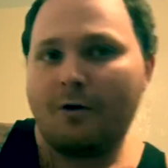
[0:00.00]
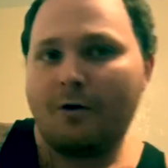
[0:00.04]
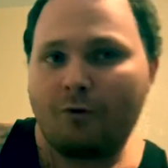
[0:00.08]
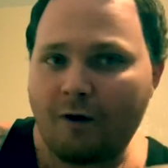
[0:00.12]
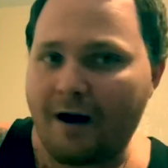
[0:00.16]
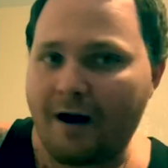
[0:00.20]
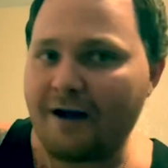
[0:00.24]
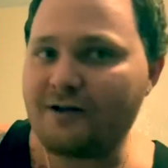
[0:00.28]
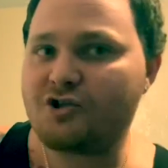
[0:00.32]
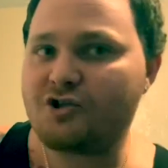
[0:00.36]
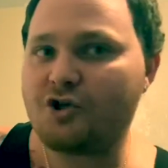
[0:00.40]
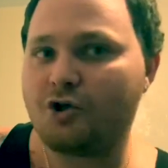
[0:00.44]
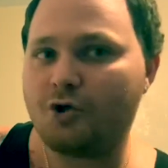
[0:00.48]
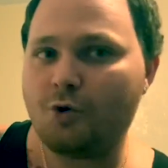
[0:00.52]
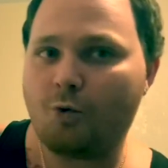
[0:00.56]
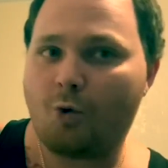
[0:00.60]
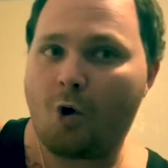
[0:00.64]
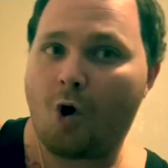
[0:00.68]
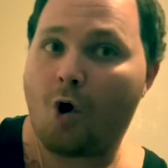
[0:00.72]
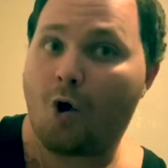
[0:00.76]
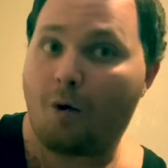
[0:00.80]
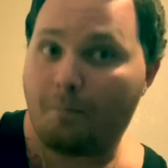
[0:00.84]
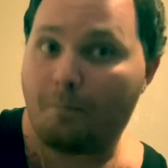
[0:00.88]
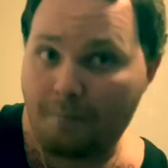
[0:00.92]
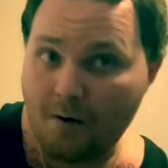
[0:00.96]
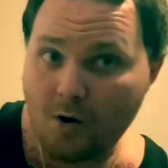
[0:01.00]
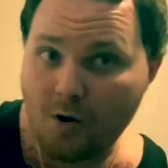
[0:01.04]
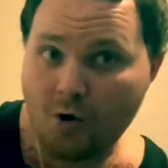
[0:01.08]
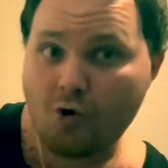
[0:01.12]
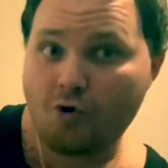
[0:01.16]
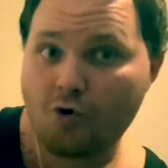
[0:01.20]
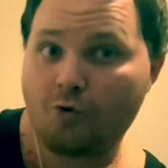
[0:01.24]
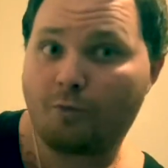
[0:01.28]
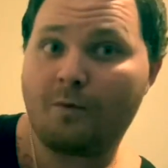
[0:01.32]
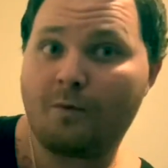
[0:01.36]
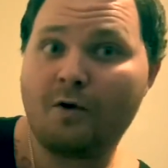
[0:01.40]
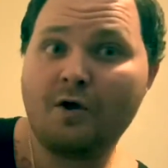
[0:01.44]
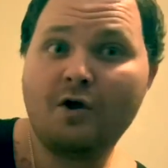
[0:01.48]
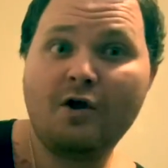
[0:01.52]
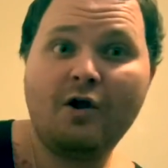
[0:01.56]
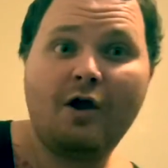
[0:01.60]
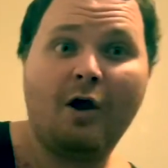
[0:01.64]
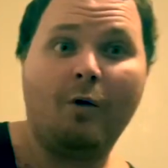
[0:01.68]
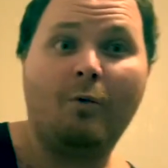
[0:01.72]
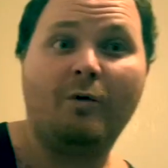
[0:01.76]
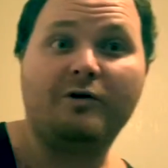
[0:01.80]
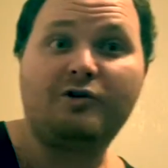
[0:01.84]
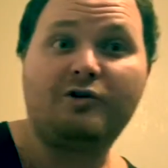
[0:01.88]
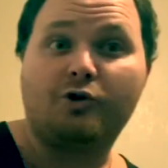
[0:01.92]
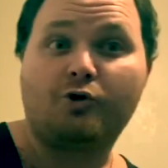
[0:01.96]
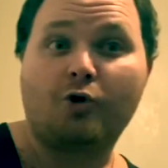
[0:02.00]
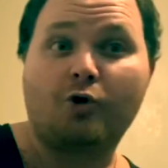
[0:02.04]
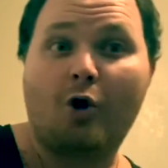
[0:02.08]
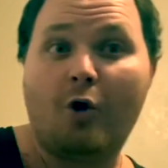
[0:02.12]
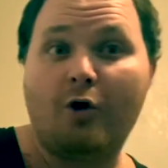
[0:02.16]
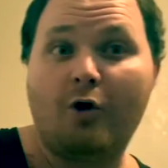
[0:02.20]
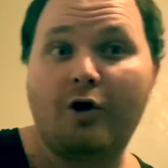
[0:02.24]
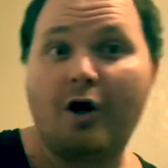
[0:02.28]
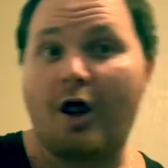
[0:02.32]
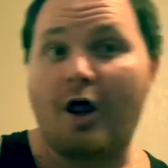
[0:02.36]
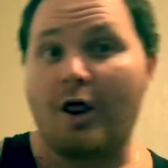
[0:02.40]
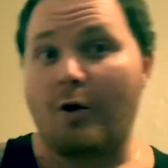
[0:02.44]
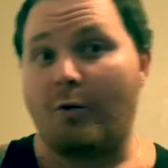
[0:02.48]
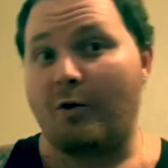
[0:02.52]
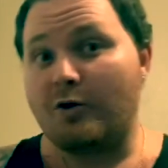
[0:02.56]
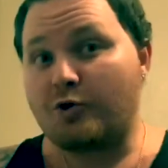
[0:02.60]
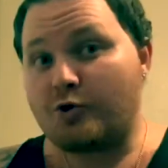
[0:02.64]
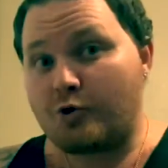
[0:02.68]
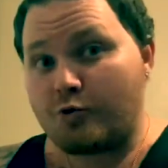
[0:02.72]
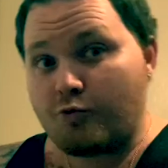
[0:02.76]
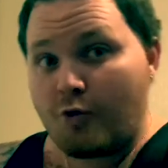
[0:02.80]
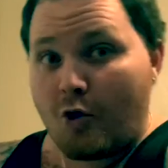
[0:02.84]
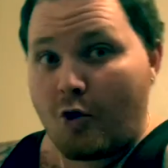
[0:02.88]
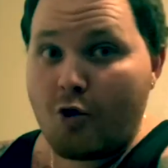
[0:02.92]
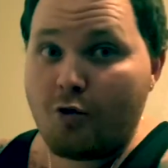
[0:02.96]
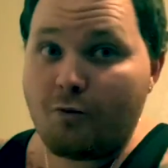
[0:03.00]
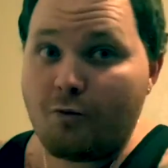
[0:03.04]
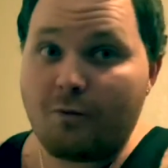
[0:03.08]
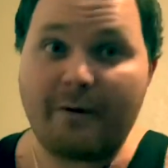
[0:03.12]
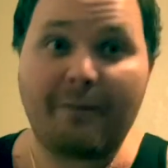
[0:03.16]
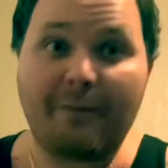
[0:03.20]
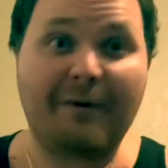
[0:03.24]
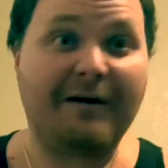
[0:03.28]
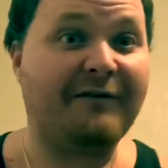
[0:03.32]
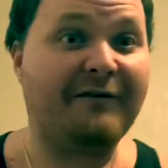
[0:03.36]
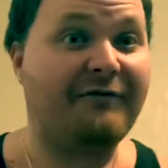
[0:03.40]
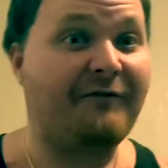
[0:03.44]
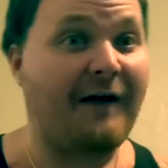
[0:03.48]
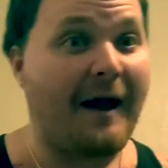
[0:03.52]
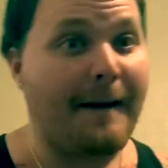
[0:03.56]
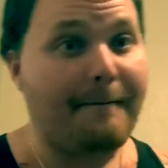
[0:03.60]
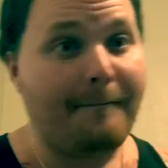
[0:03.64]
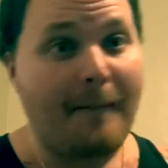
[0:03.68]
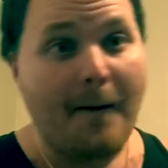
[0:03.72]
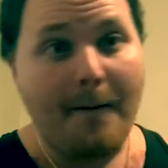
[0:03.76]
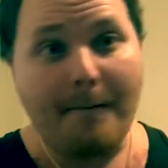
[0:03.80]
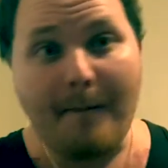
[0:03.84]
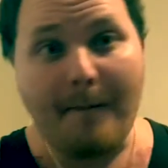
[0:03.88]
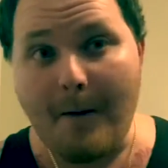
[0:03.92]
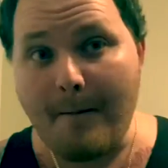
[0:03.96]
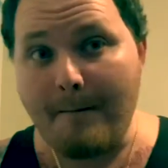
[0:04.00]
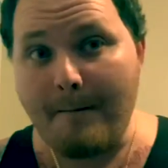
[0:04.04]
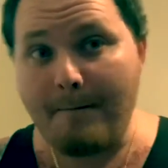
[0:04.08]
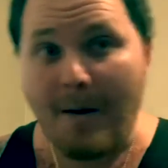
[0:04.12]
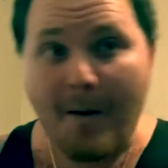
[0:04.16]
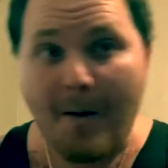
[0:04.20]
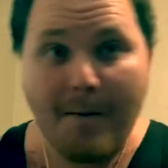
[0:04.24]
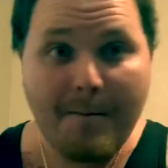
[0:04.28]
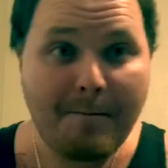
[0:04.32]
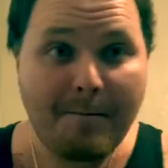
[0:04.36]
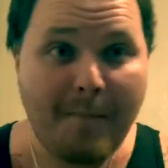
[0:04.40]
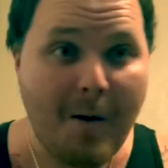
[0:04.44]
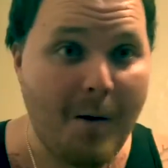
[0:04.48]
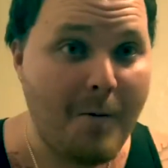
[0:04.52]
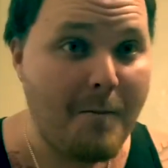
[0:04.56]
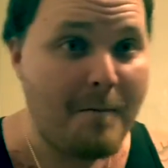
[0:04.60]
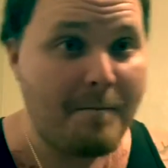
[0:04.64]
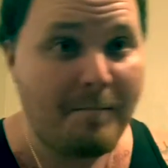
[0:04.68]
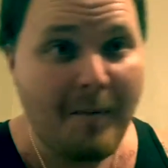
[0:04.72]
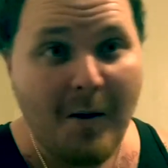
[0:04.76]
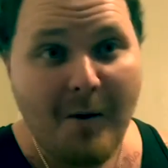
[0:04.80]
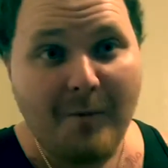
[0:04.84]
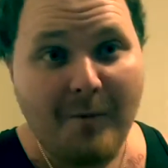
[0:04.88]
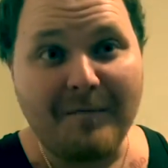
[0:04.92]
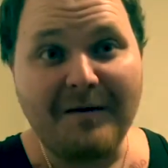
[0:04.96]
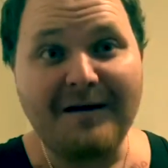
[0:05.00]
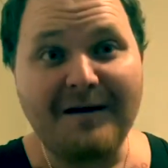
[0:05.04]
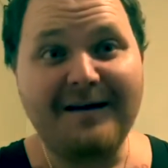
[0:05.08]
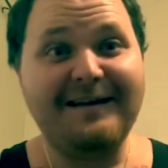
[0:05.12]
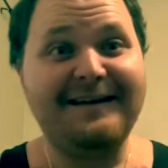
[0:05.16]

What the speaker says: right into the wall, boom. And went to throw another one, swoop. We went to fight, boom, boom, boom, boom, boom.